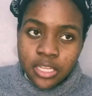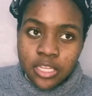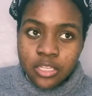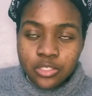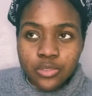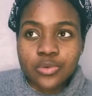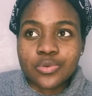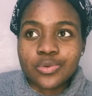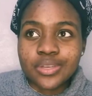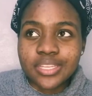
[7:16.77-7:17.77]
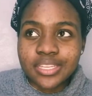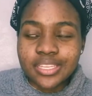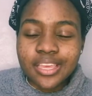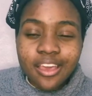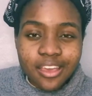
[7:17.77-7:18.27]
So
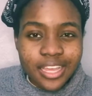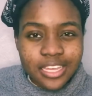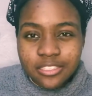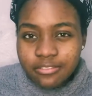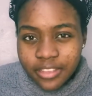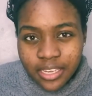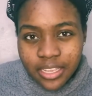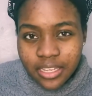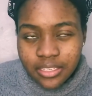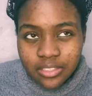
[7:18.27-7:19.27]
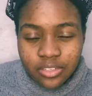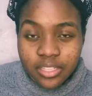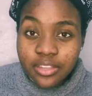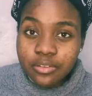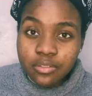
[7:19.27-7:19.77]
yeah, guys, failure is not the
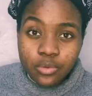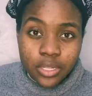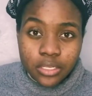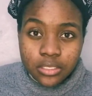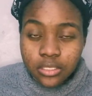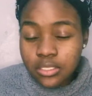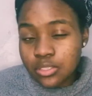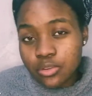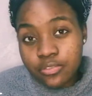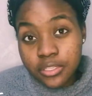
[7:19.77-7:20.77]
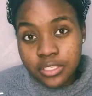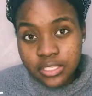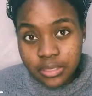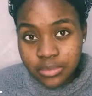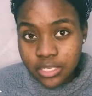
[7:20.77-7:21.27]
end of the world. It's your first
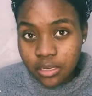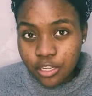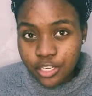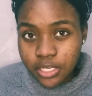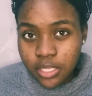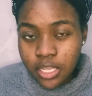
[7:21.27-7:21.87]
attempt in learning.